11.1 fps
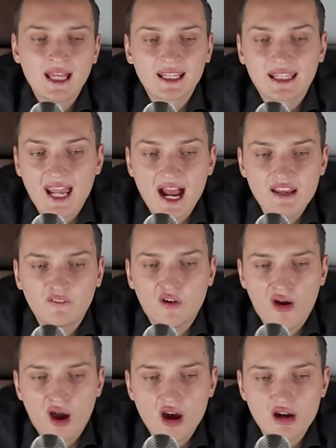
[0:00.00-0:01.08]
kind of
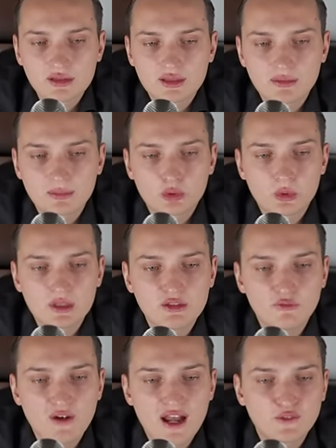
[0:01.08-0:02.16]
hard
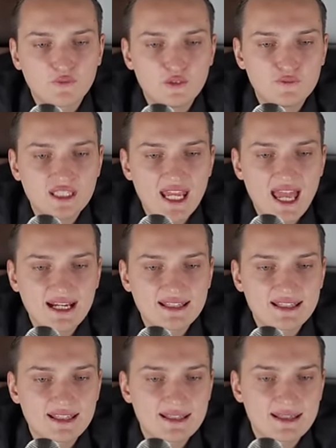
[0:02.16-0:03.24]
25 to 50
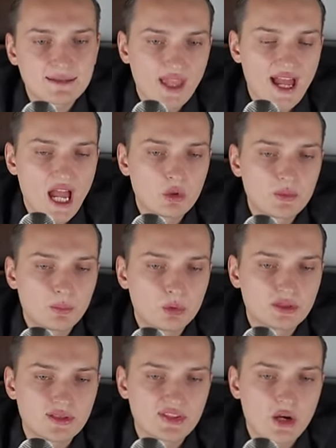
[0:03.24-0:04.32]
axis i would put it
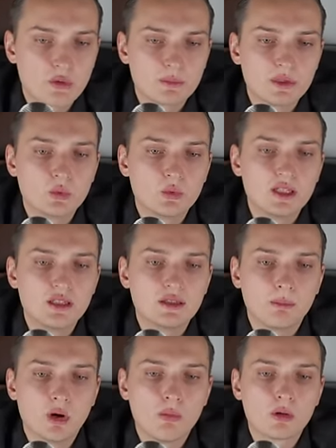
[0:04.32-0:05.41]
somewhere between
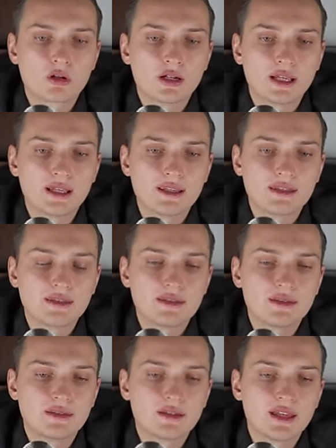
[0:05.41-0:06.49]
bobo and
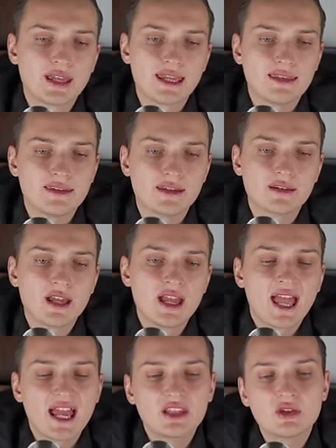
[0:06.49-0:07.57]
andy
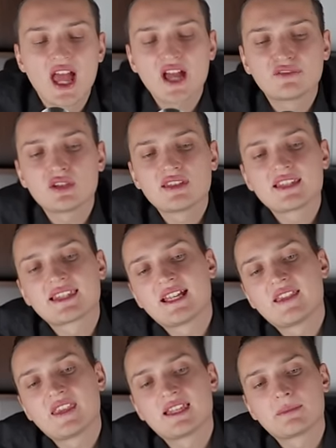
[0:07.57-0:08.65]
and you have to understand
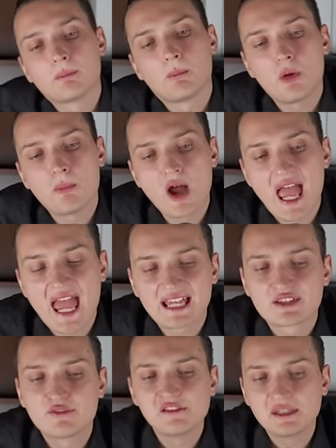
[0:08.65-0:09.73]
that bobo has
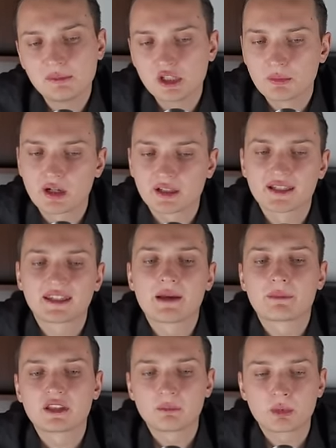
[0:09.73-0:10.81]
50 million market cap
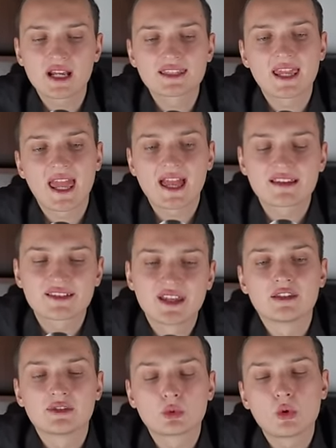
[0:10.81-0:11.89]
and Brett has
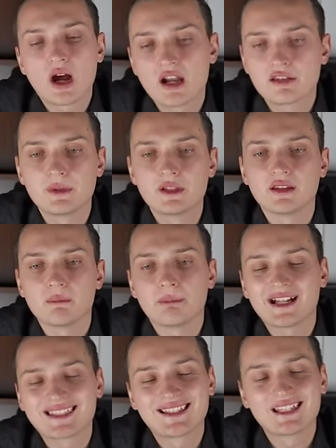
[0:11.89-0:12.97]
200 million
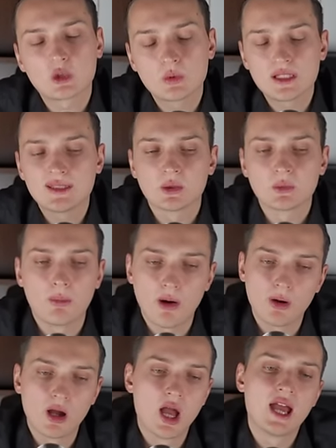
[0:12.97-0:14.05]
but liquidity on
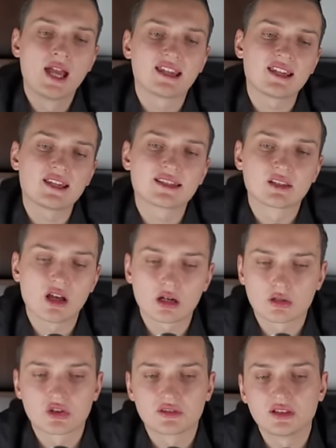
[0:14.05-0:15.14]
bobo is
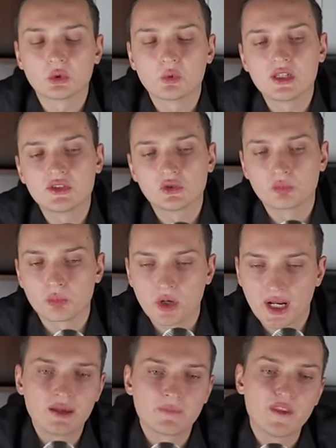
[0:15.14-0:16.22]
larger than liquidity on
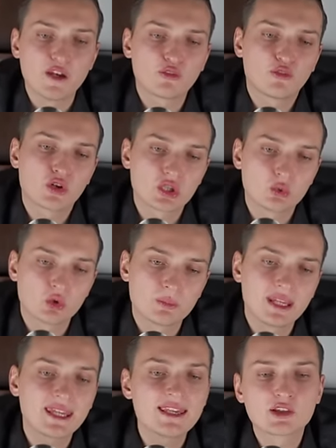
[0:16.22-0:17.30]
Brett. therefore it would be
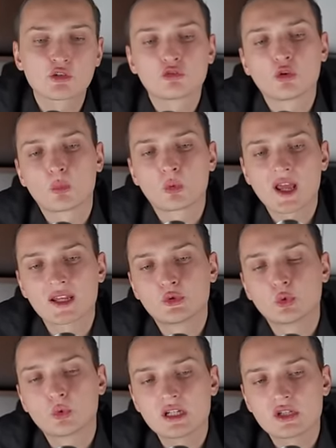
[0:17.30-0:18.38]
easier for Brett to
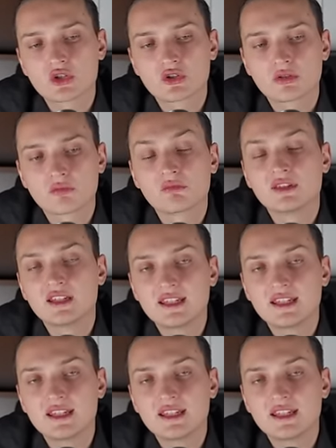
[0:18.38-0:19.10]
reach the